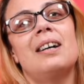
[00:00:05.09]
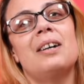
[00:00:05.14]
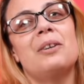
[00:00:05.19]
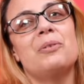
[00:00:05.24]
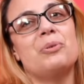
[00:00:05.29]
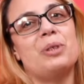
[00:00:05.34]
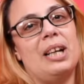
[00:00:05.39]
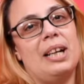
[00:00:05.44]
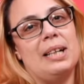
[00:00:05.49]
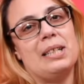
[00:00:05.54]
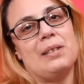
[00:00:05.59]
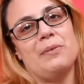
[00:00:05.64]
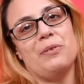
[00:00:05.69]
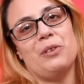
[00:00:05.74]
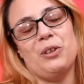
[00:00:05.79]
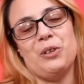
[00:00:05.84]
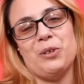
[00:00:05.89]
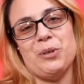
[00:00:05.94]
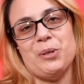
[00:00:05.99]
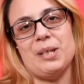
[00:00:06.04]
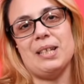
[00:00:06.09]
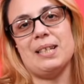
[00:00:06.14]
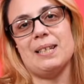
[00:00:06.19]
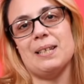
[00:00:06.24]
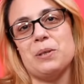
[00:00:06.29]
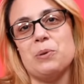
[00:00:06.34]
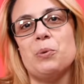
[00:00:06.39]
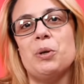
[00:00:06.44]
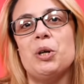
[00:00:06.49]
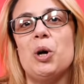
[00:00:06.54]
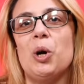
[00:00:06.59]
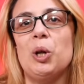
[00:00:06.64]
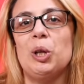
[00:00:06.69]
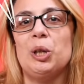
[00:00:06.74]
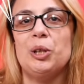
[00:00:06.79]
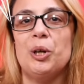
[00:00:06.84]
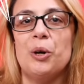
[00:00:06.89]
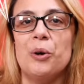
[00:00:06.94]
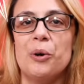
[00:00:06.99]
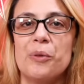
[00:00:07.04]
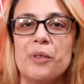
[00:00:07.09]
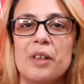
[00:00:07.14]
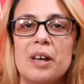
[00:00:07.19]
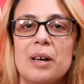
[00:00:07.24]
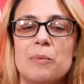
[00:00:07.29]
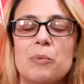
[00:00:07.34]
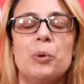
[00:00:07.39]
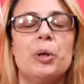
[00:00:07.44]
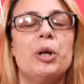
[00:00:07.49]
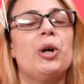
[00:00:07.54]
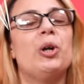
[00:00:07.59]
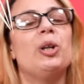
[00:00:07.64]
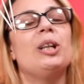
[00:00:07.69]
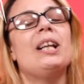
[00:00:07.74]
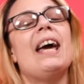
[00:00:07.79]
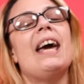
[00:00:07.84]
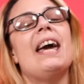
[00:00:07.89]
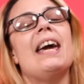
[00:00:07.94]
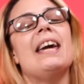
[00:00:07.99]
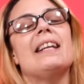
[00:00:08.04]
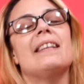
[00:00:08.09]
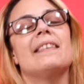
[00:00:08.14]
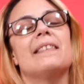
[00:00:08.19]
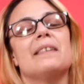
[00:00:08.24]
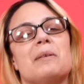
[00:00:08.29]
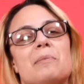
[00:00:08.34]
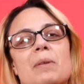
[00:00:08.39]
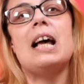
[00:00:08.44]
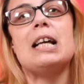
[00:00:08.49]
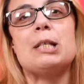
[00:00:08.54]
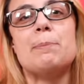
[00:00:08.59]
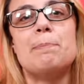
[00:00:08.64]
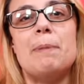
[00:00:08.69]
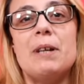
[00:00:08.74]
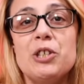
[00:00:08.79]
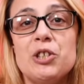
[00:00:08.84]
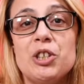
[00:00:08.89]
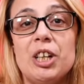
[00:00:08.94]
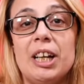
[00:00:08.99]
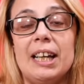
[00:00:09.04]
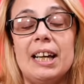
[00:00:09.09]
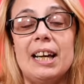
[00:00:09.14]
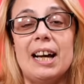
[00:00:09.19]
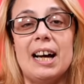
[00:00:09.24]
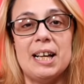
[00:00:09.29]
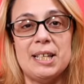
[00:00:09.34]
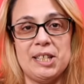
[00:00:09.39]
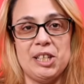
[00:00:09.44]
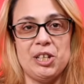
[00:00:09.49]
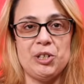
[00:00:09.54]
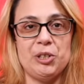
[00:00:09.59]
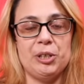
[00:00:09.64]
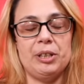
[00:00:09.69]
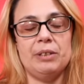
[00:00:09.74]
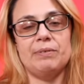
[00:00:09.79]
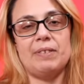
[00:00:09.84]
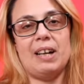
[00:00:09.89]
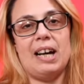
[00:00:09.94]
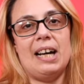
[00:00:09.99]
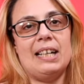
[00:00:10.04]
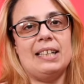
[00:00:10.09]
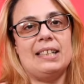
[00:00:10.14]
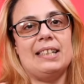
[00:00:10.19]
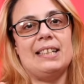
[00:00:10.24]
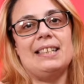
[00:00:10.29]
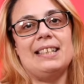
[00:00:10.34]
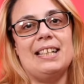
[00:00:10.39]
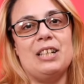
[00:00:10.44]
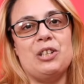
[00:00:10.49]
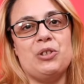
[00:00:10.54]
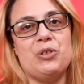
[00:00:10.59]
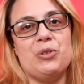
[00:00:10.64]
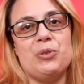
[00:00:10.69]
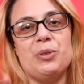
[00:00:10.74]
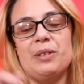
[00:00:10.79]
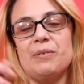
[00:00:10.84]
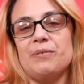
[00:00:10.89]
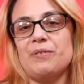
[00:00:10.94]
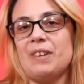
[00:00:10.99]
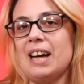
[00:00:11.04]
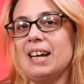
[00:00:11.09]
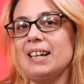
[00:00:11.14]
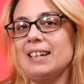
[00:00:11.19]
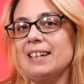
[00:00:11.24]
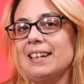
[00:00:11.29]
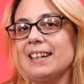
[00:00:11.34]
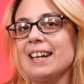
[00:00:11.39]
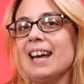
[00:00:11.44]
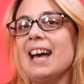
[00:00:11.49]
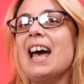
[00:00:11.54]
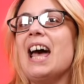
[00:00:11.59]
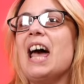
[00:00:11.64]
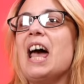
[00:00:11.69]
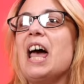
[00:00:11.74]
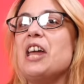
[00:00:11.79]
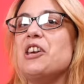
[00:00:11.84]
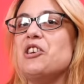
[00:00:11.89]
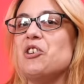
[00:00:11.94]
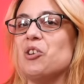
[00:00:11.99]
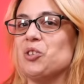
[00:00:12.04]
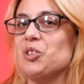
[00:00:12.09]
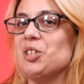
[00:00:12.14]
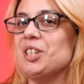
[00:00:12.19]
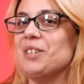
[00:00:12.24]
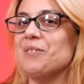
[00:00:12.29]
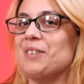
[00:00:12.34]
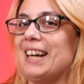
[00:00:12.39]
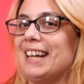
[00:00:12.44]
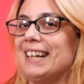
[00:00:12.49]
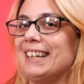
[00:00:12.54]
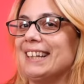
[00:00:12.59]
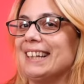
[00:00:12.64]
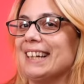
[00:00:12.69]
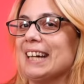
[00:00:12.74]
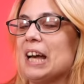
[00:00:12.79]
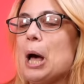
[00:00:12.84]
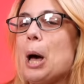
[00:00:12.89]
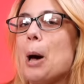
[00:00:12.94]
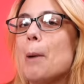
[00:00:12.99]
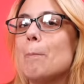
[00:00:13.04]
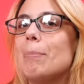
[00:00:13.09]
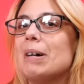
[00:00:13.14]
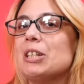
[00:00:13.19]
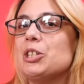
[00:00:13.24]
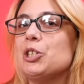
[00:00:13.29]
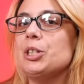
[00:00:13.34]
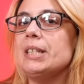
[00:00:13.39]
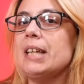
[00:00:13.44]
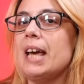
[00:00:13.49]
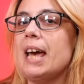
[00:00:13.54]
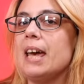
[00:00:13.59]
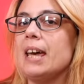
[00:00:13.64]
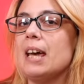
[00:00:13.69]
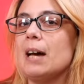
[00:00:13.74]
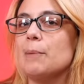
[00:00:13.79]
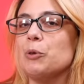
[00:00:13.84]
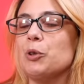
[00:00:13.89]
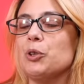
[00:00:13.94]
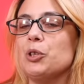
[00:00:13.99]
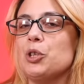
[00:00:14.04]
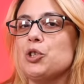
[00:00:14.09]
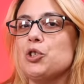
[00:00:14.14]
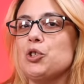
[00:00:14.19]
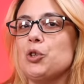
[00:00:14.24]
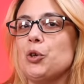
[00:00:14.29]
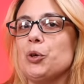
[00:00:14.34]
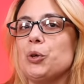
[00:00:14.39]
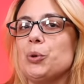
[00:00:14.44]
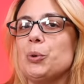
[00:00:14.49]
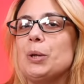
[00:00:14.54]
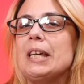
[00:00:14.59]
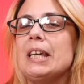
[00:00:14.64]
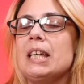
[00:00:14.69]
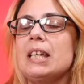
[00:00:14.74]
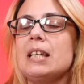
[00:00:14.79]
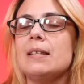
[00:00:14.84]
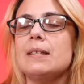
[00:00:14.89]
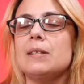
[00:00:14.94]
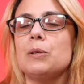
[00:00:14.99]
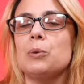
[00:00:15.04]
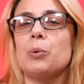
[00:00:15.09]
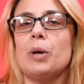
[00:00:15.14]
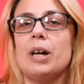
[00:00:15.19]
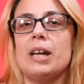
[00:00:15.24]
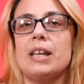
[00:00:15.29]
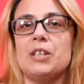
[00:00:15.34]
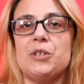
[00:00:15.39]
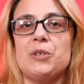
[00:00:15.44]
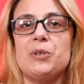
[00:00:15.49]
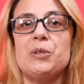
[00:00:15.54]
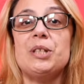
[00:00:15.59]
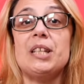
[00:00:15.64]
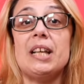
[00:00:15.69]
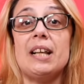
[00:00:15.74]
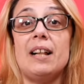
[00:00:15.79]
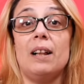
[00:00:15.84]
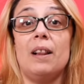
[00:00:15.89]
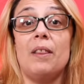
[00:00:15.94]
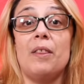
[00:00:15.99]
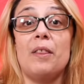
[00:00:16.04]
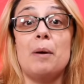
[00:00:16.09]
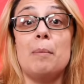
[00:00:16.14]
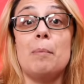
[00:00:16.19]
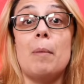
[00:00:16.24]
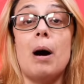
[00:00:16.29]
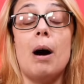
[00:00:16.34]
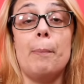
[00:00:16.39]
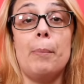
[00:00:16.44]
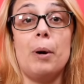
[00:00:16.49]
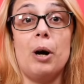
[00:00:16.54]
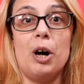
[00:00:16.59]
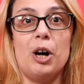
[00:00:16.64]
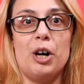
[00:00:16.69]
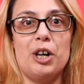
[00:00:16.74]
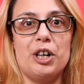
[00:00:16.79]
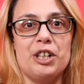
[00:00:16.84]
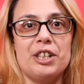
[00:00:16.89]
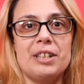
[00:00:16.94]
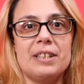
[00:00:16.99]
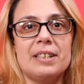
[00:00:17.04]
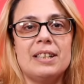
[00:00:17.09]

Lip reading: Relative clauses. We all know them, we all hate them, especially as they're divided into defining and non-defining. But today I'm going to show you easy ways to tell them apart.